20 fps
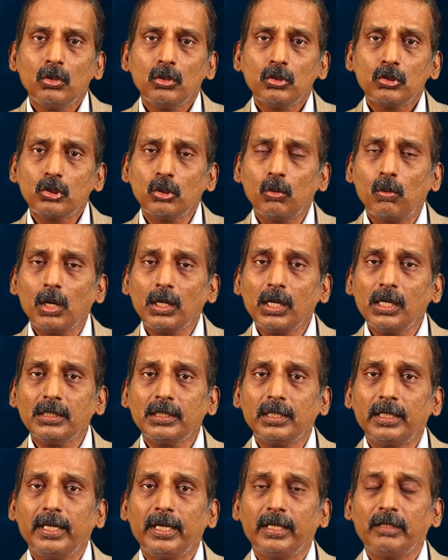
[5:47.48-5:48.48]
So what are
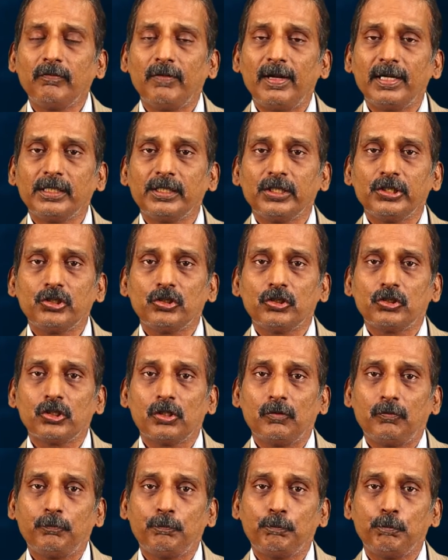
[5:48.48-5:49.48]
the advantages
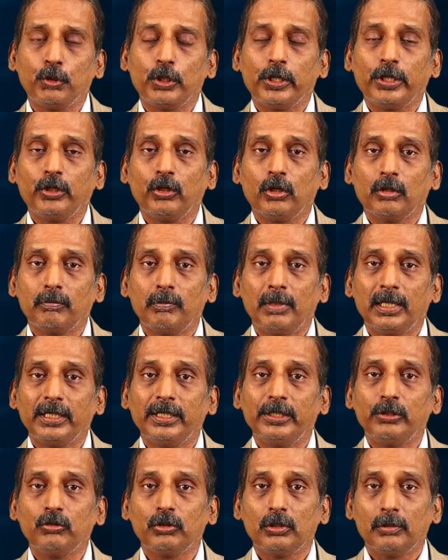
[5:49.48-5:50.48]
of putting your
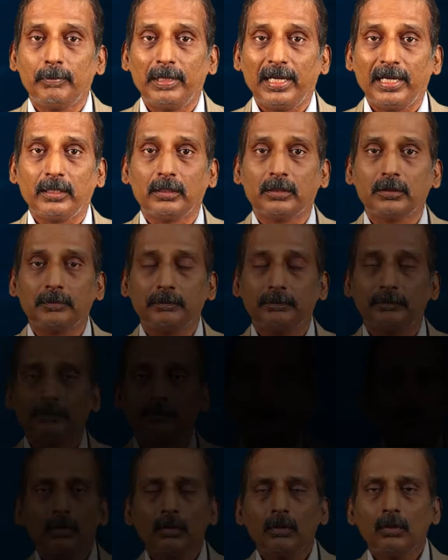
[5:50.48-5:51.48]
money into the bank?
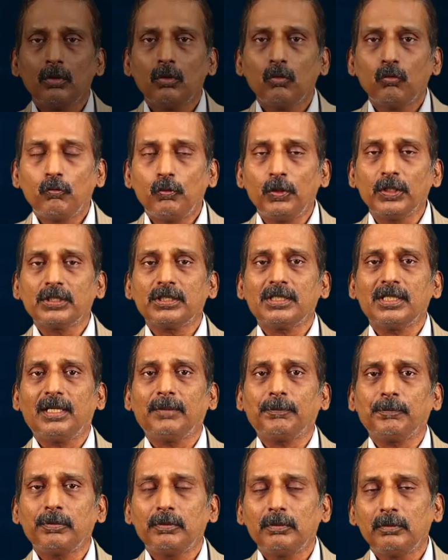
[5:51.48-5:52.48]
First
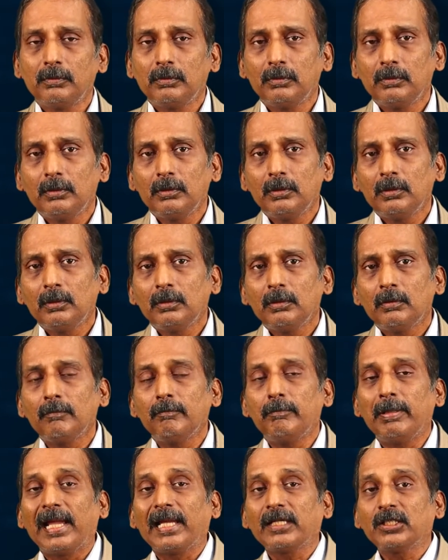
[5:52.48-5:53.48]
up,
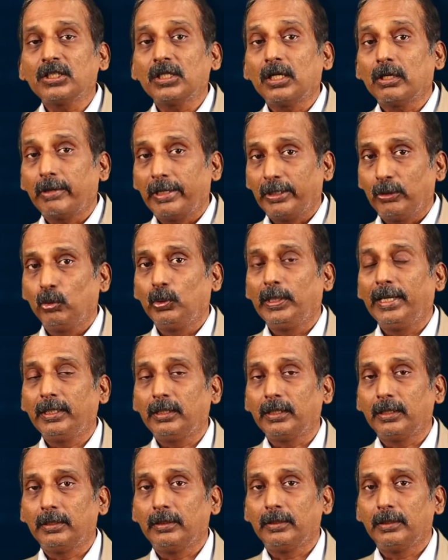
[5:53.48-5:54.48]
banks are
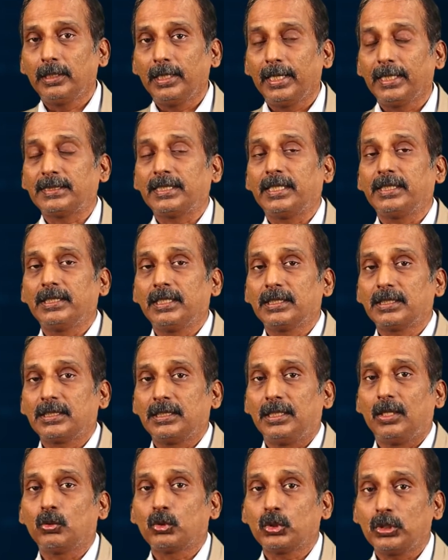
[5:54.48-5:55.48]
regulated, as I just
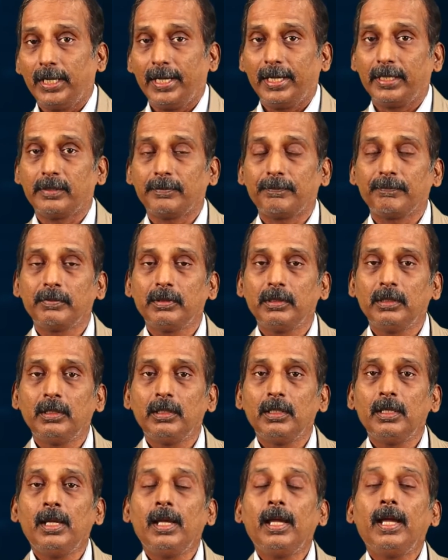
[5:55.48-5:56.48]
now said,
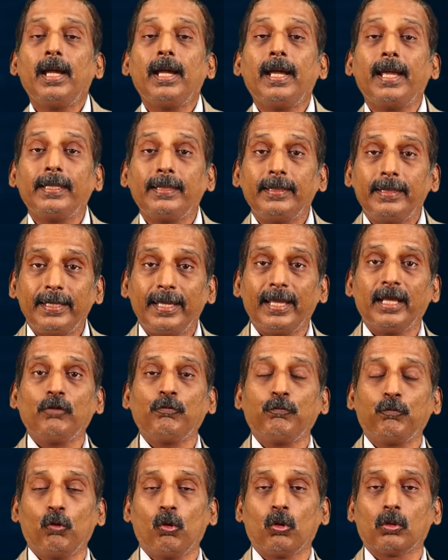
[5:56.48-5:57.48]
and
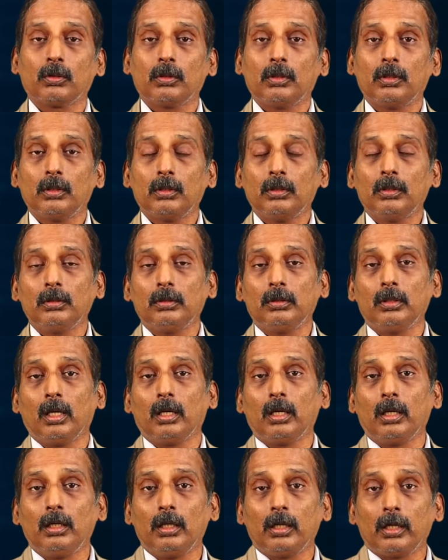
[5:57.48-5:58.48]
therefore the
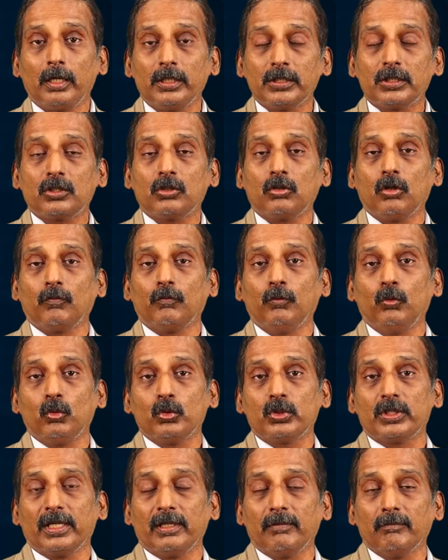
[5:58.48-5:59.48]
risk of
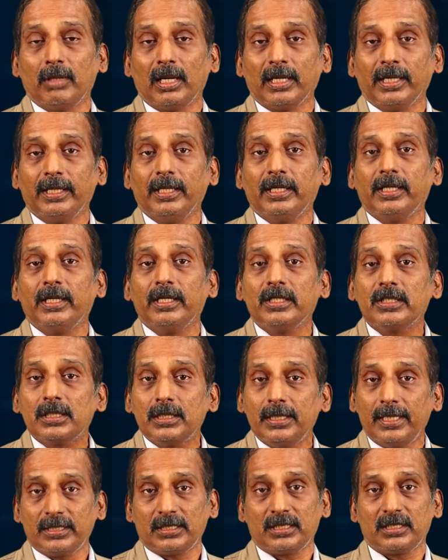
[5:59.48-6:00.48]
losing money is
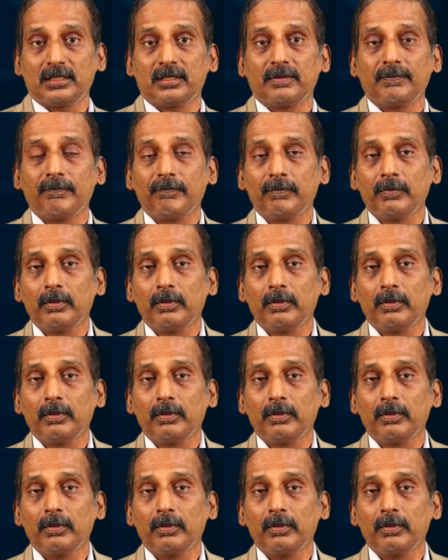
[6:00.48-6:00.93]
less.